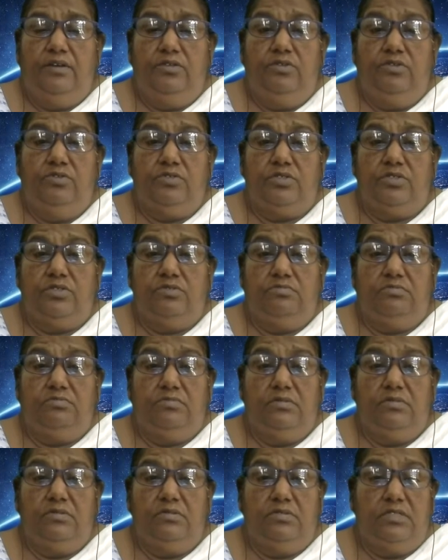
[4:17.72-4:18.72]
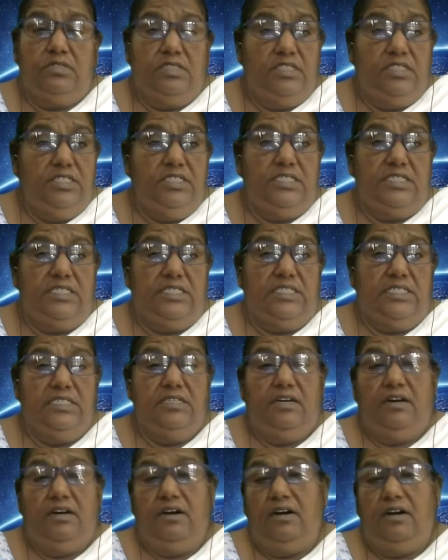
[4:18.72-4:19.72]
those teeth
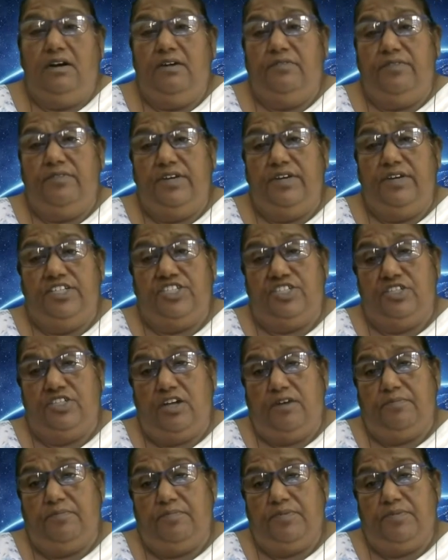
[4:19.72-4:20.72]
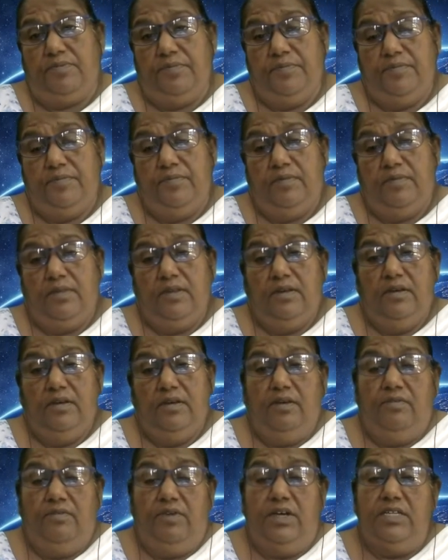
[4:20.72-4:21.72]
are very sharp.
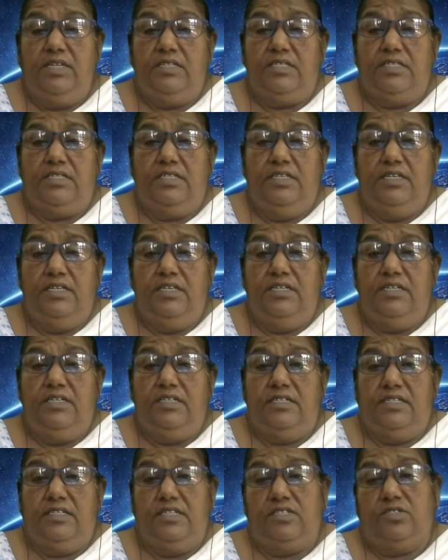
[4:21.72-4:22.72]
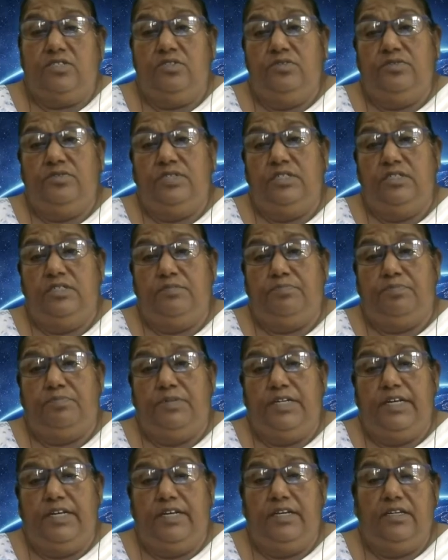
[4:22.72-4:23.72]
Once he takes over the
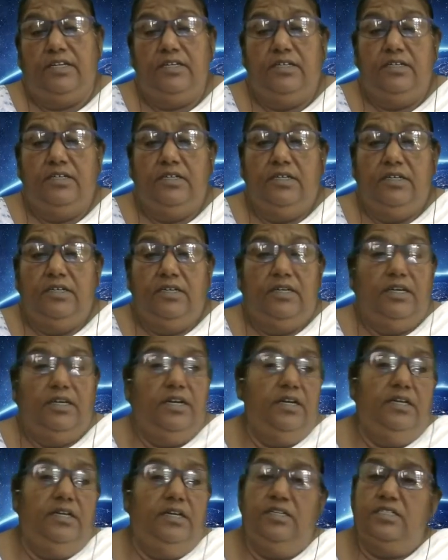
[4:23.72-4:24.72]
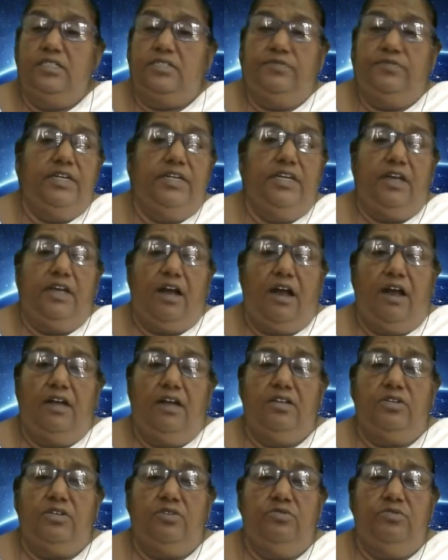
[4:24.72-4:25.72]
prey, it's very
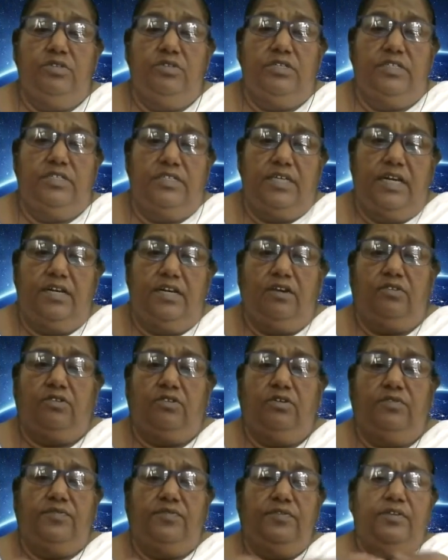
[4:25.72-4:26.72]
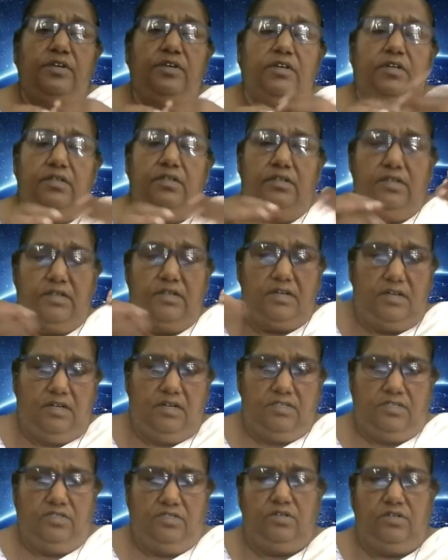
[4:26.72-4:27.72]
hard to get out of the
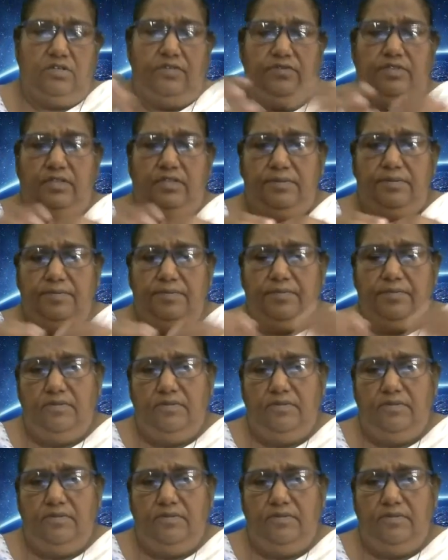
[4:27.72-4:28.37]
clutches of the